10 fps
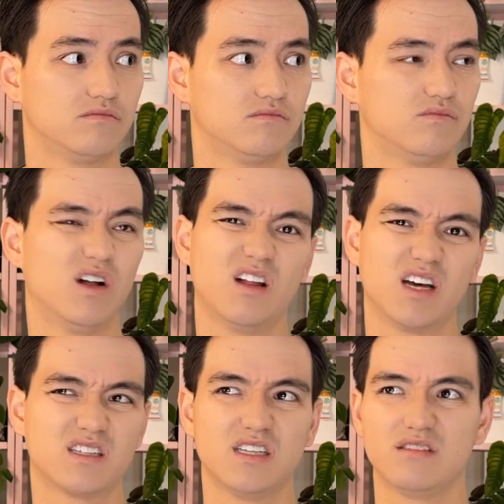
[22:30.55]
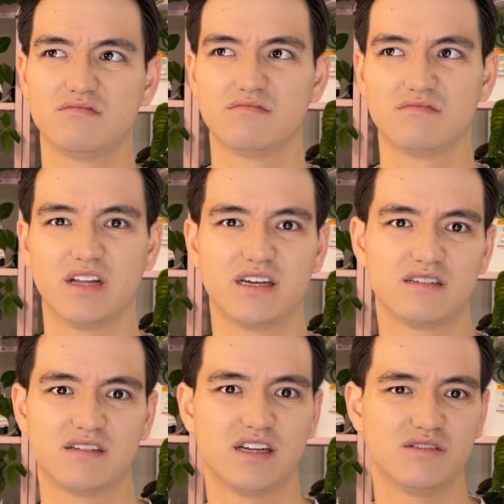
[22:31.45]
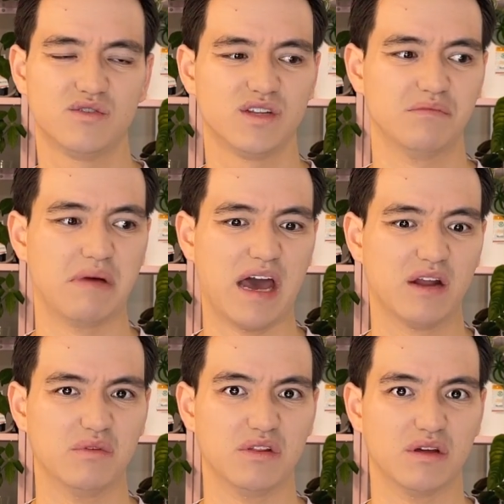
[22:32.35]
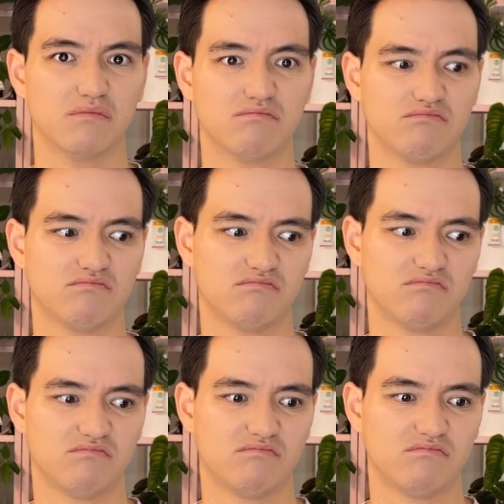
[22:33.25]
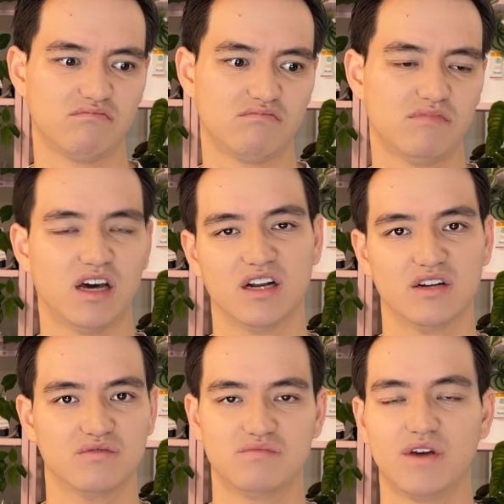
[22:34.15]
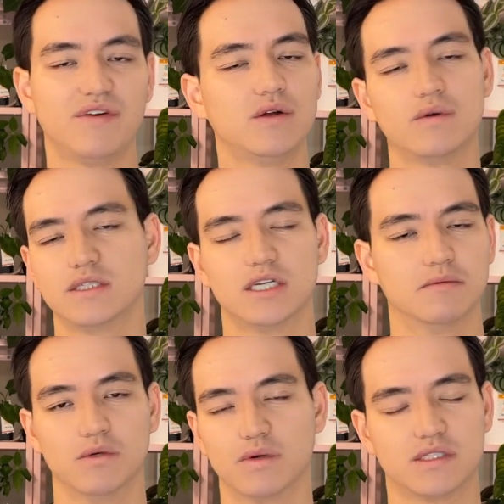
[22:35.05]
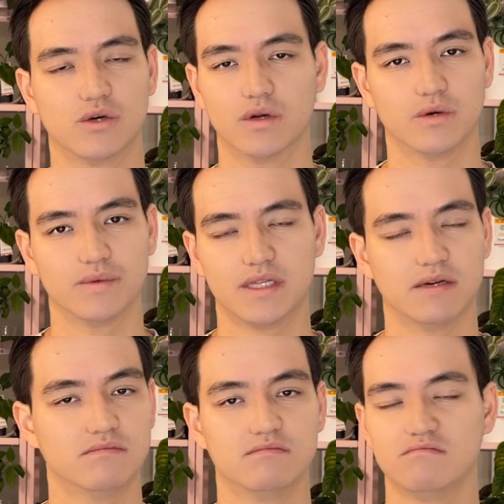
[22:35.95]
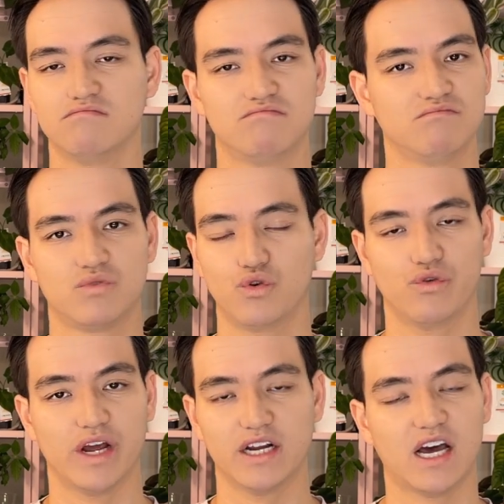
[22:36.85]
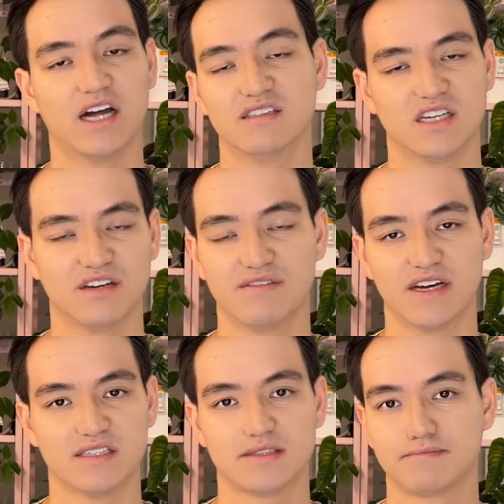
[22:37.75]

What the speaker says: Well, actually, like, I don't do anything bad with them. I don't know. If anyone can tell me what's going on with them, great, I'll take advice.